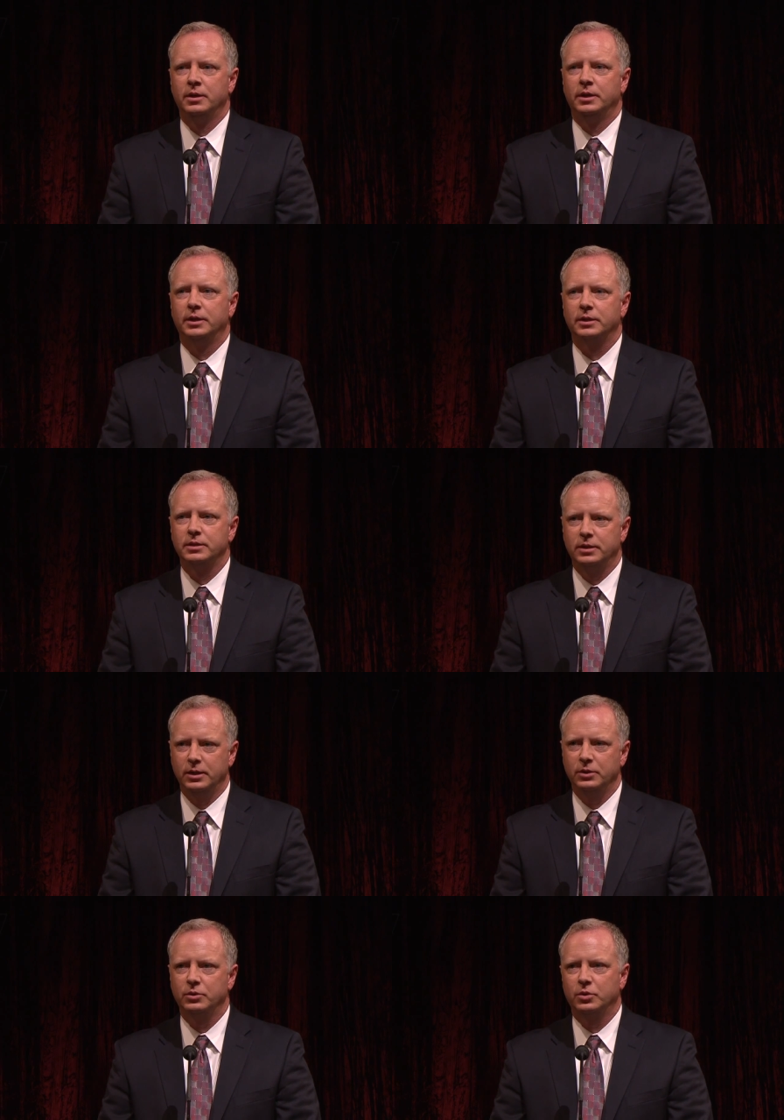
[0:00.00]
he
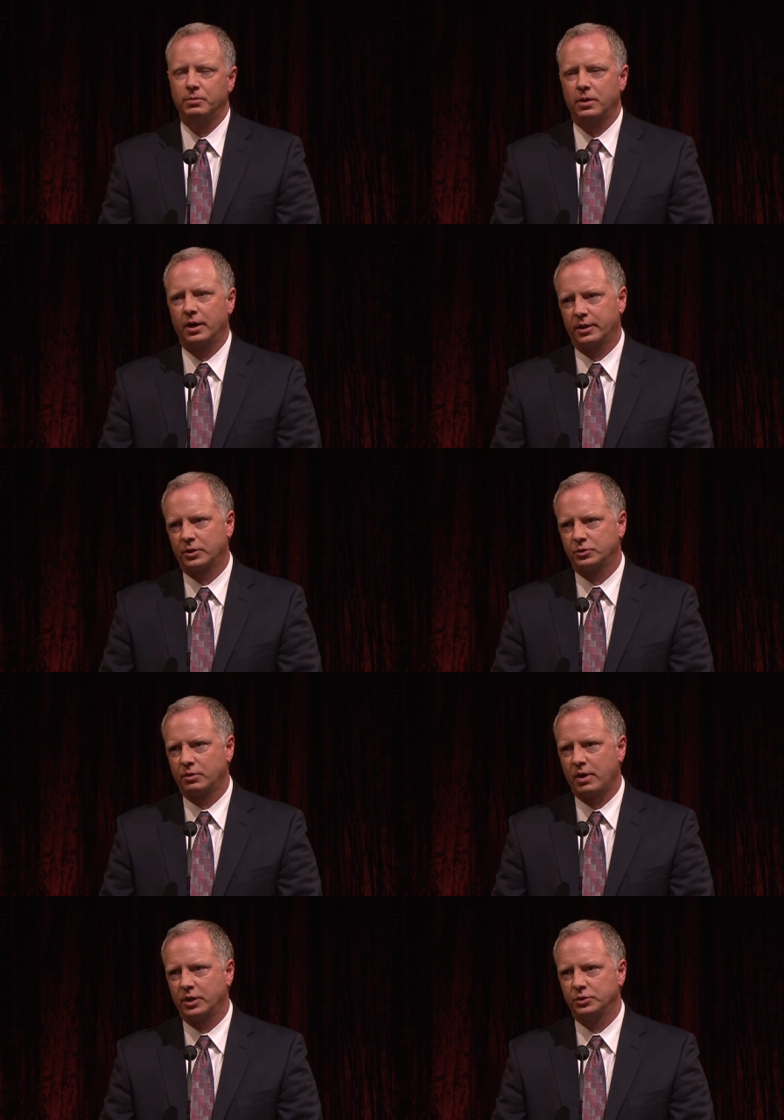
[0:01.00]
continued to apply
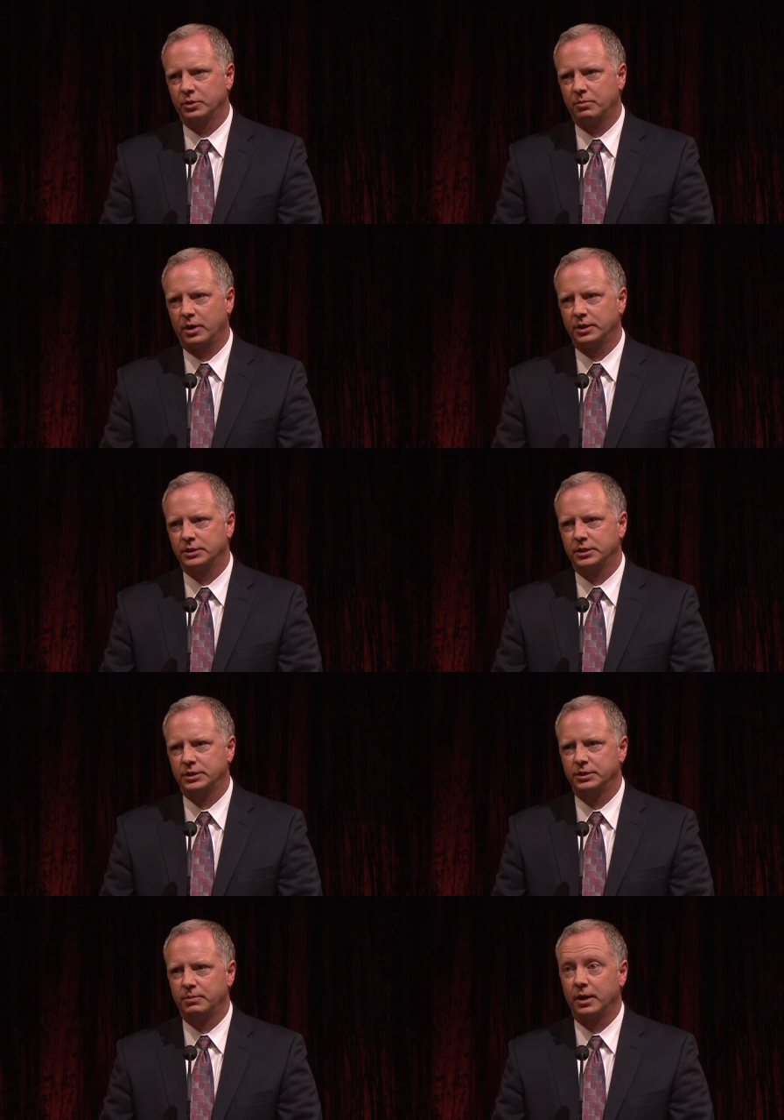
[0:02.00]
extra rational
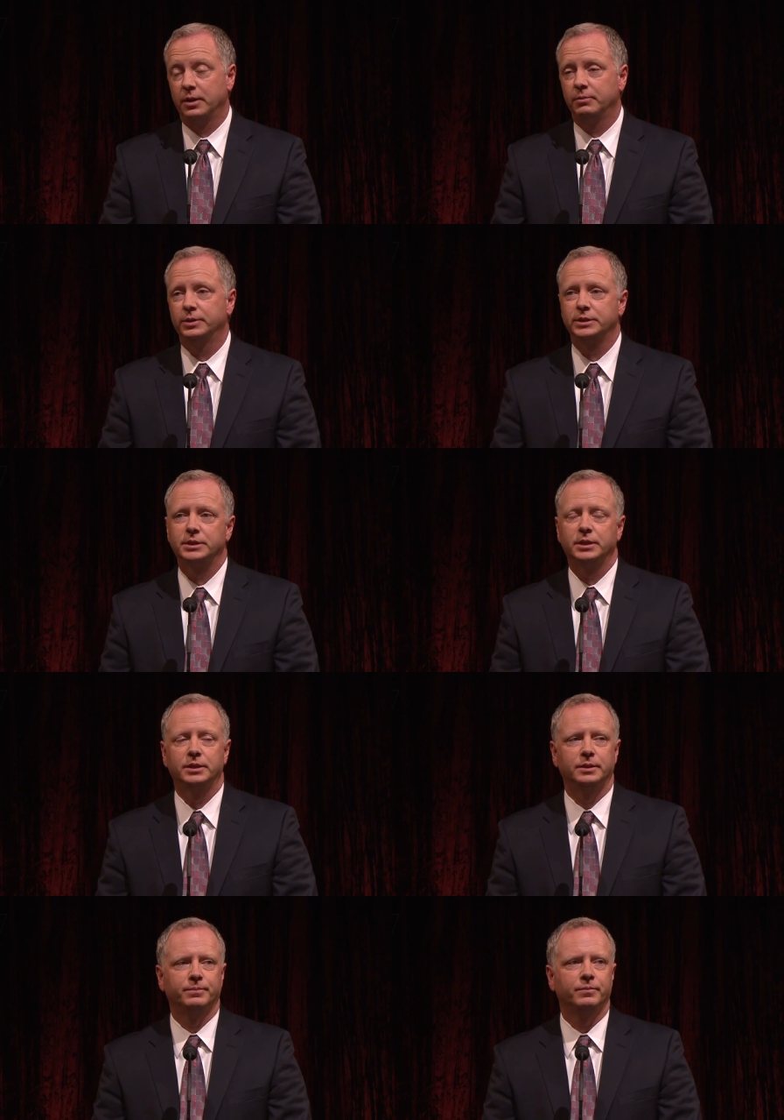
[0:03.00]
processes by humbly
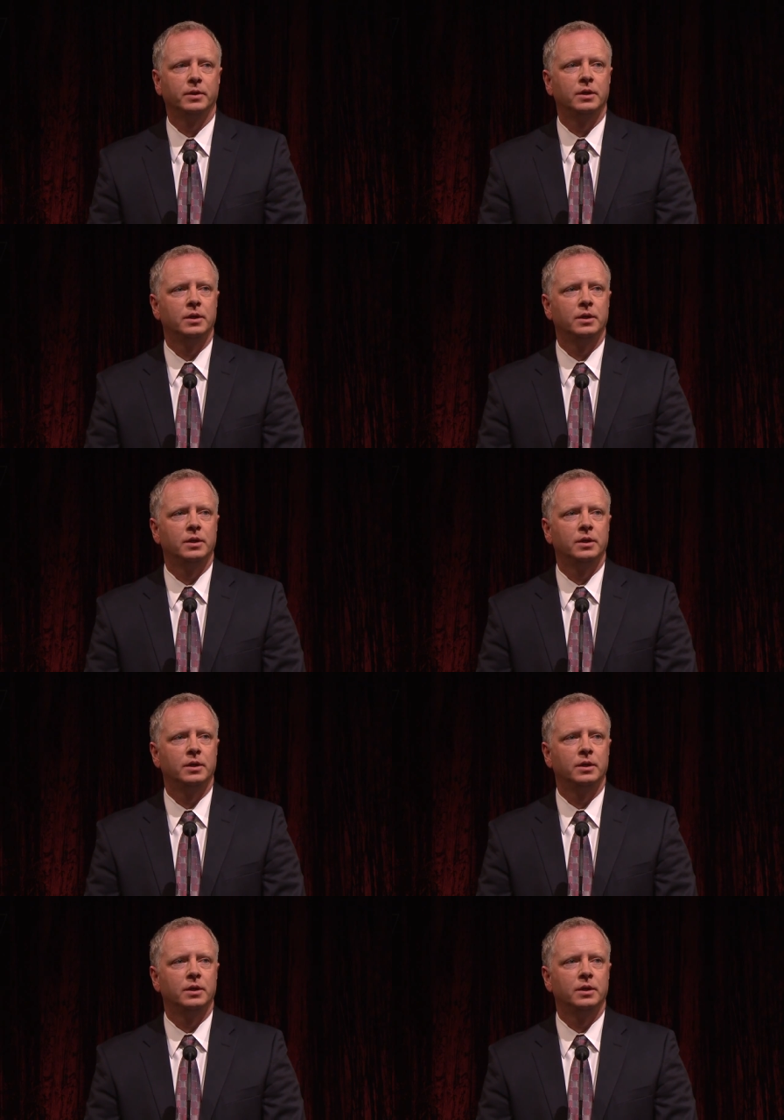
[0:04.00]
seeking